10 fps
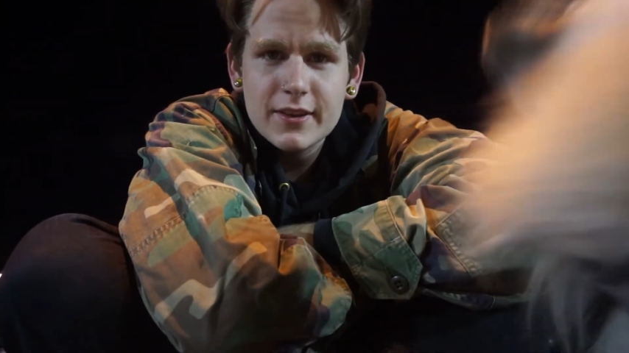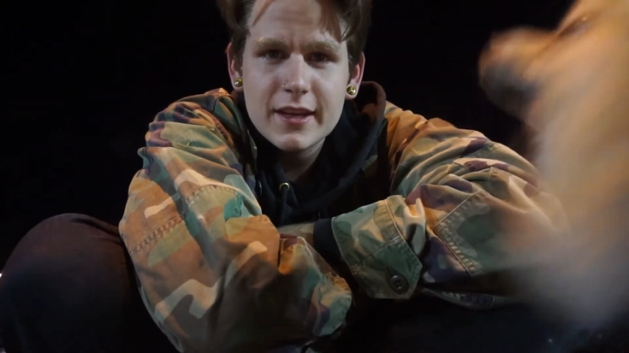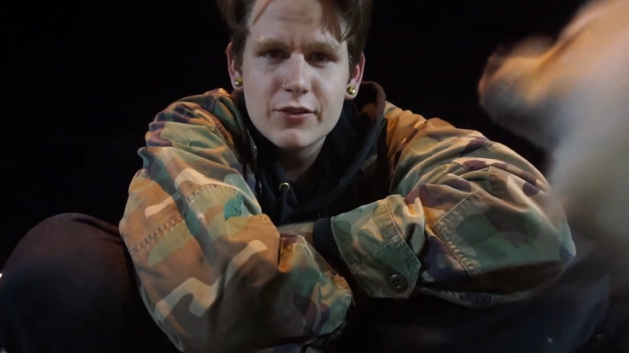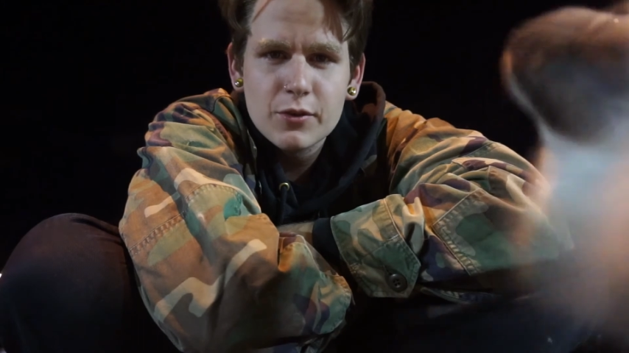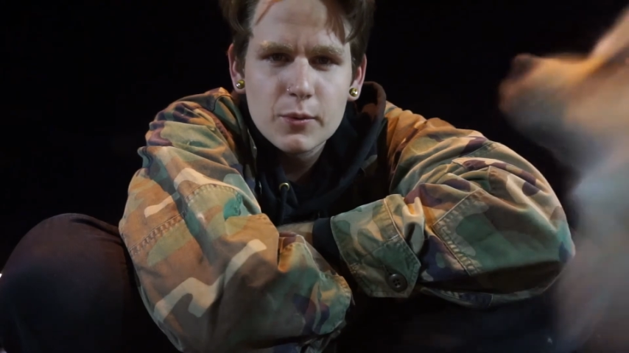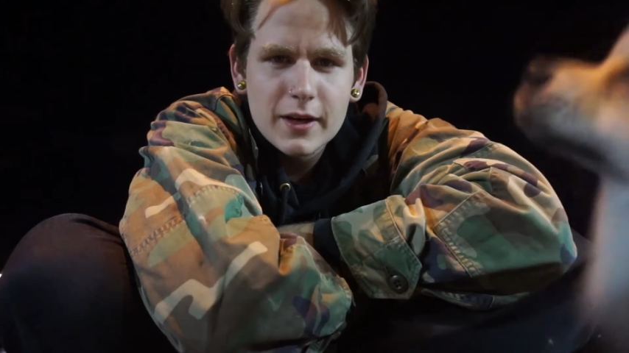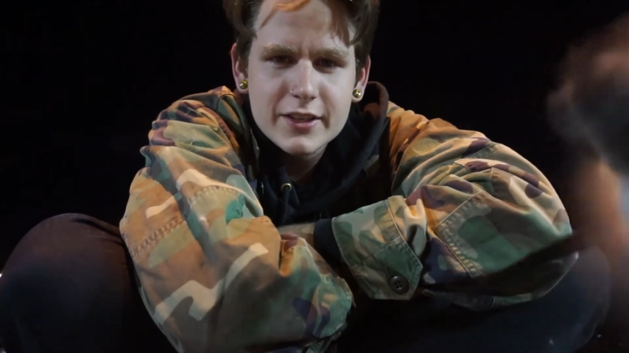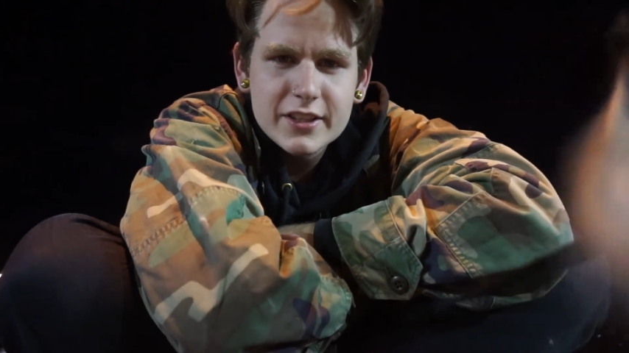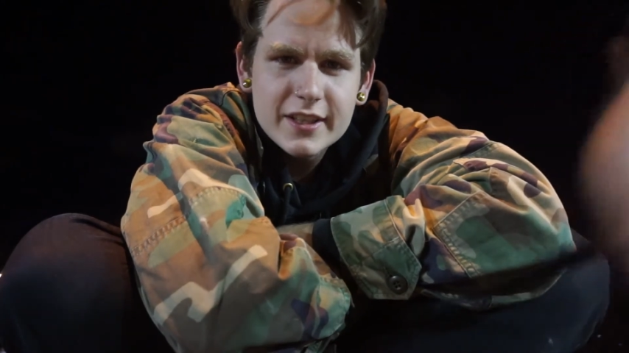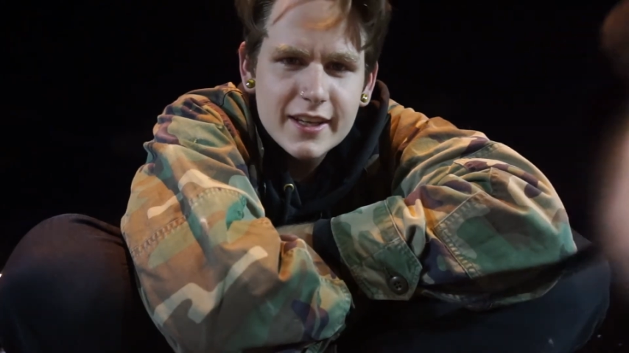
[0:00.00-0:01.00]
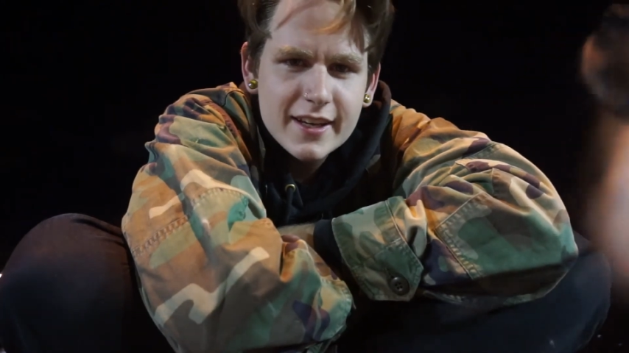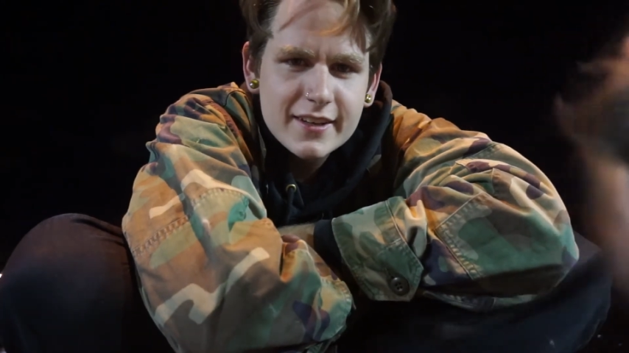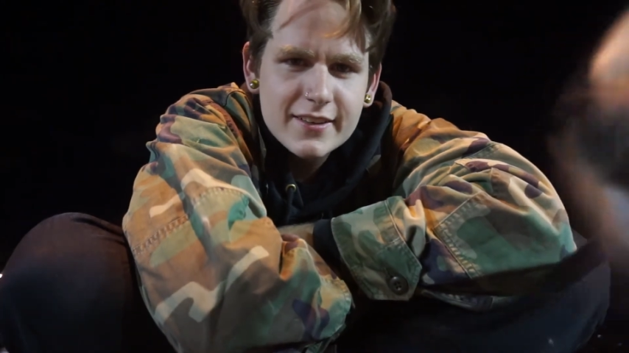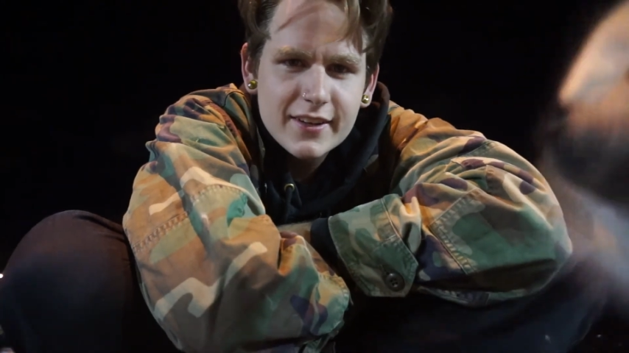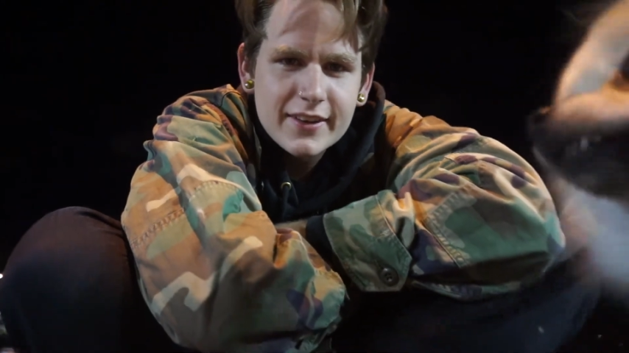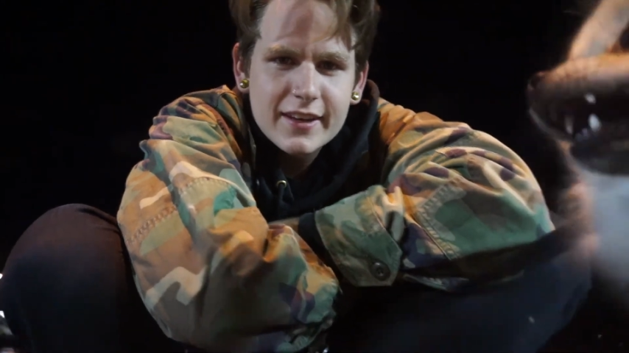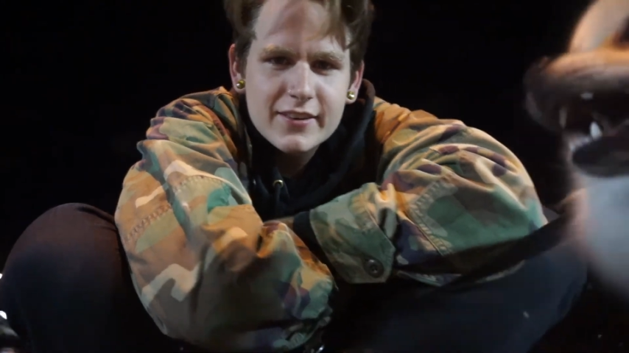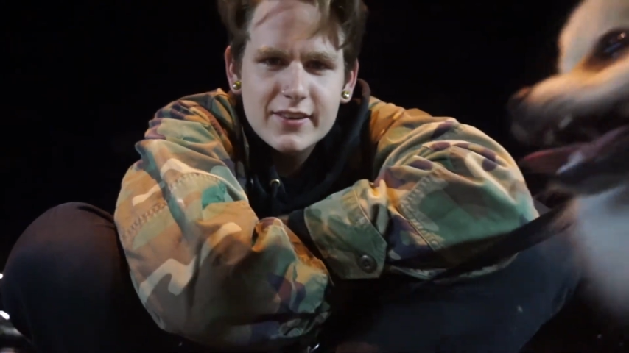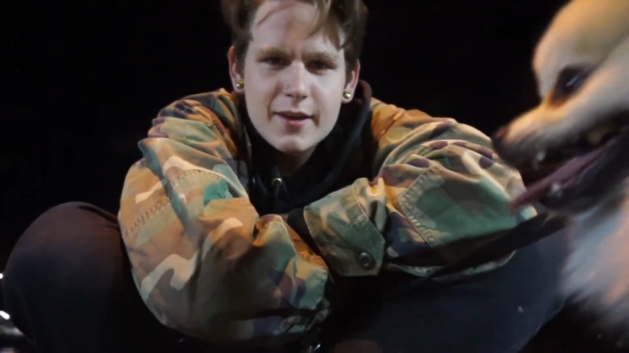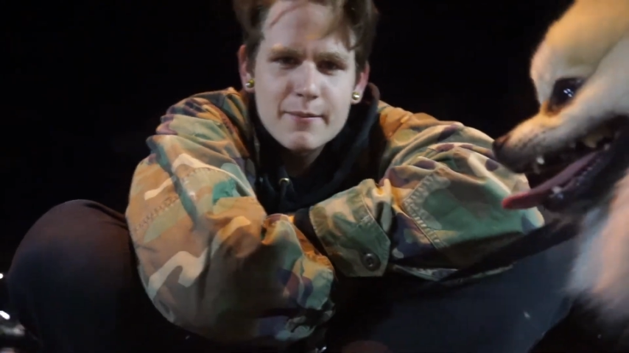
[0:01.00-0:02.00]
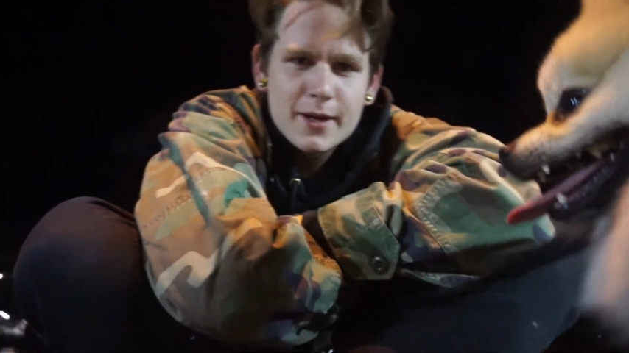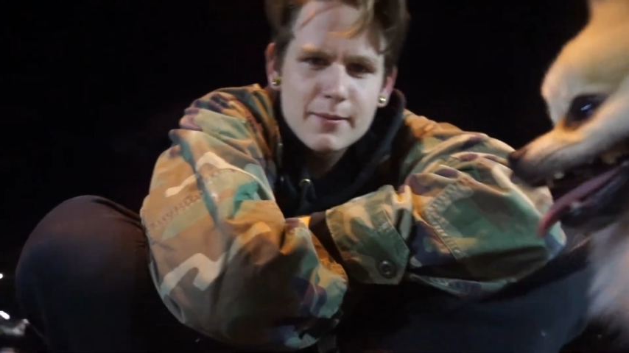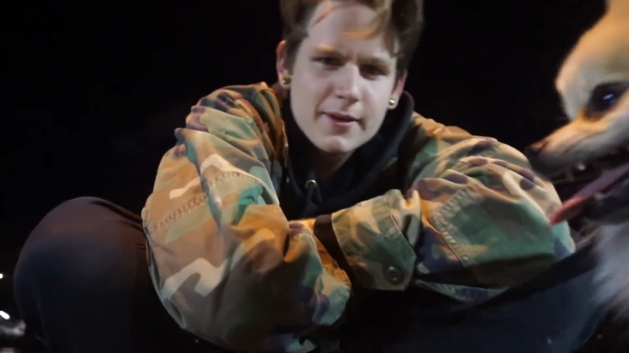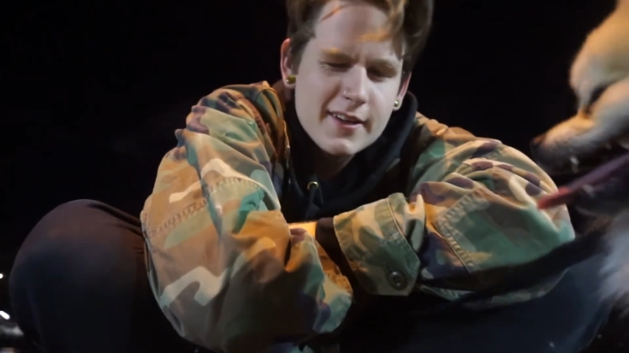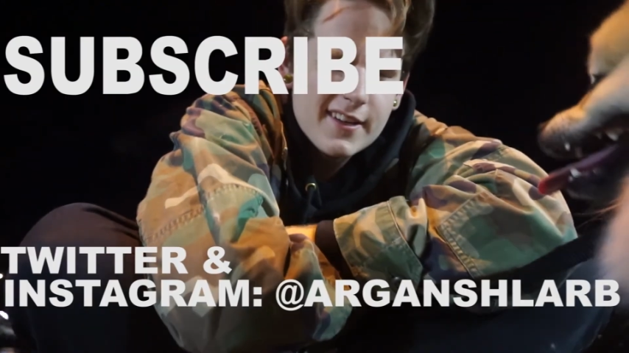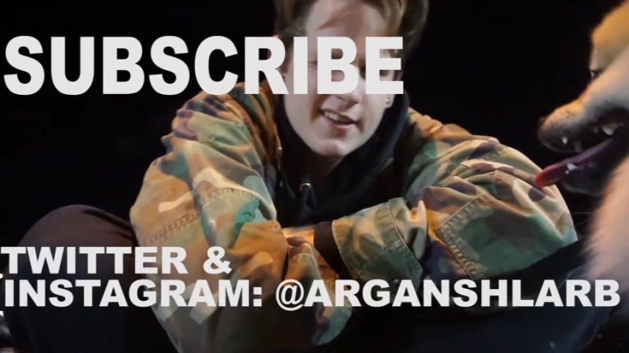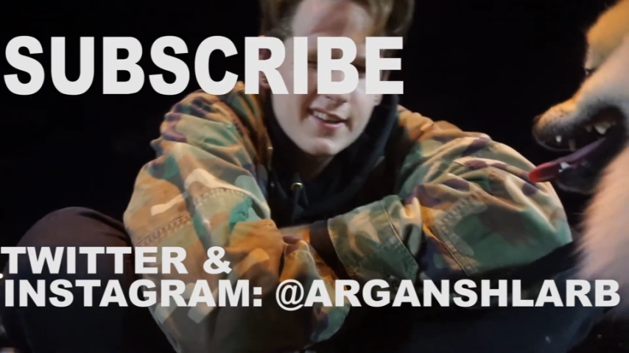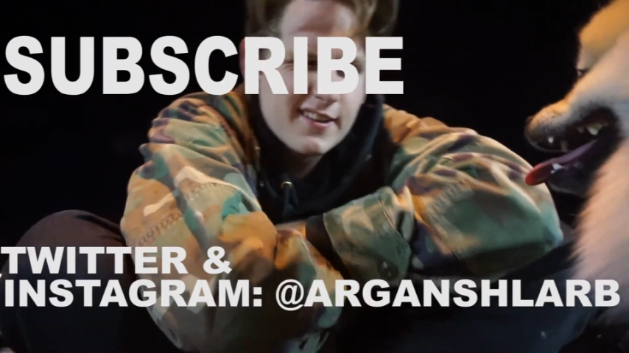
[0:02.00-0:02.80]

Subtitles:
Thanks for watching, and until next time, baby.